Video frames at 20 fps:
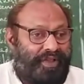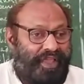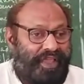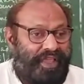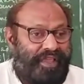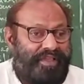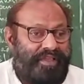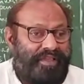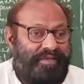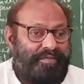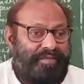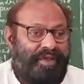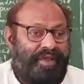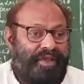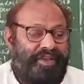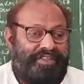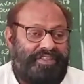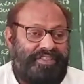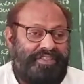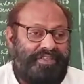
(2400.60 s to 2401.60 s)
hen.
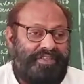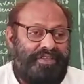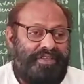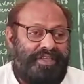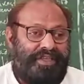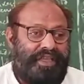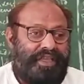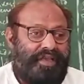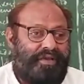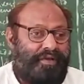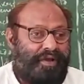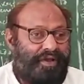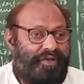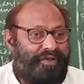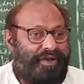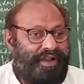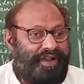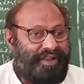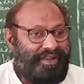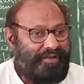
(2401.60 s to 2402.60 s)
Okay,
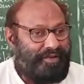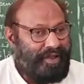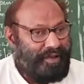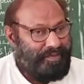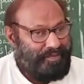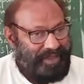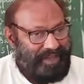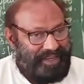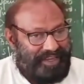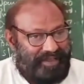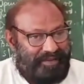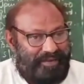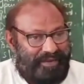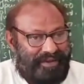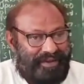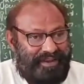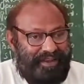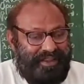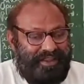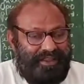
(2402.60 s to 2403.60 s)
because you
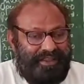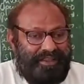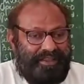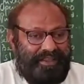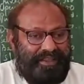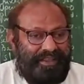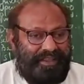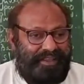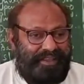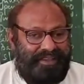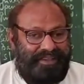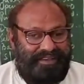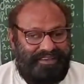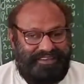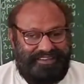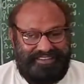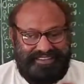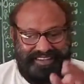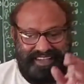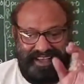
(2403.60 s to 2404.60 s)
have been
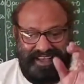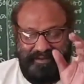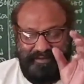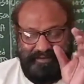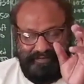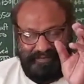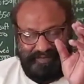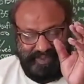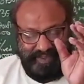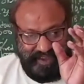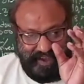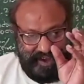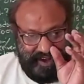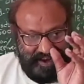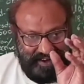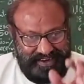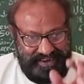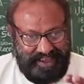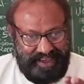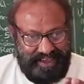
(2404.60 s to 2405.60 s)
given
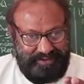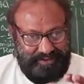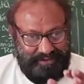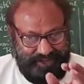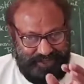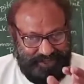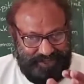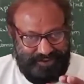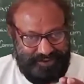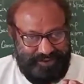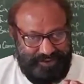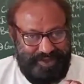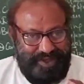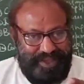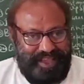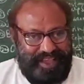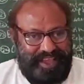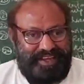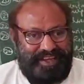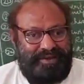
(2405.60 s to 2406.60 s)
the
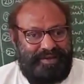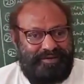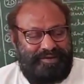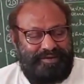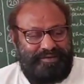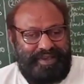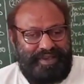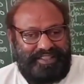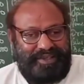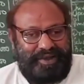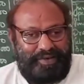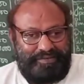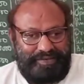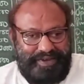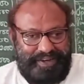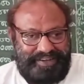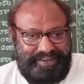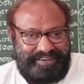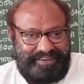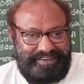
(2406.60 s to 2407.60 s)
anda with
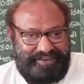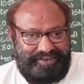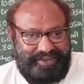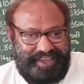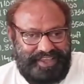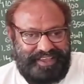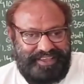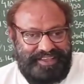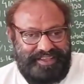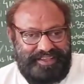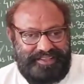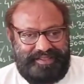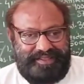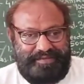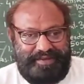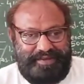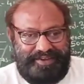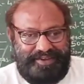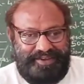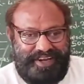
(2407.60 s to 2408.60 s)
you, and you have to make
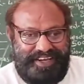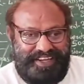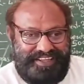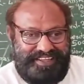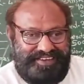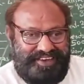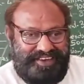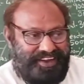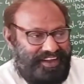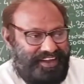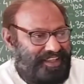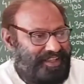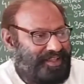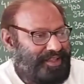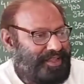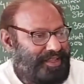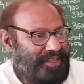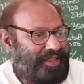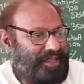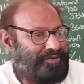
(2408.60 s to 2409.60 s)
the omelette. Okay,
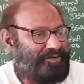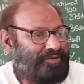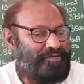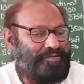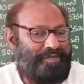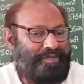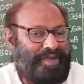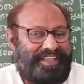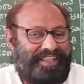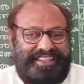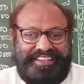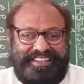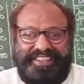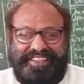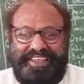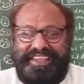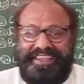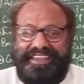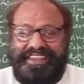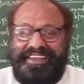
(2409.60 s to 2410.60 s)
the material is
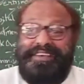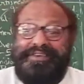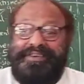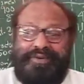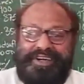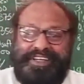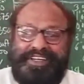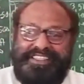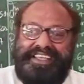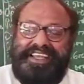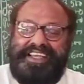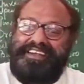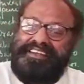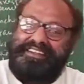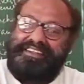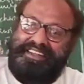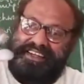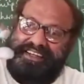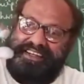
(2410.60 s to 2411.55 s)
ready. You have to make the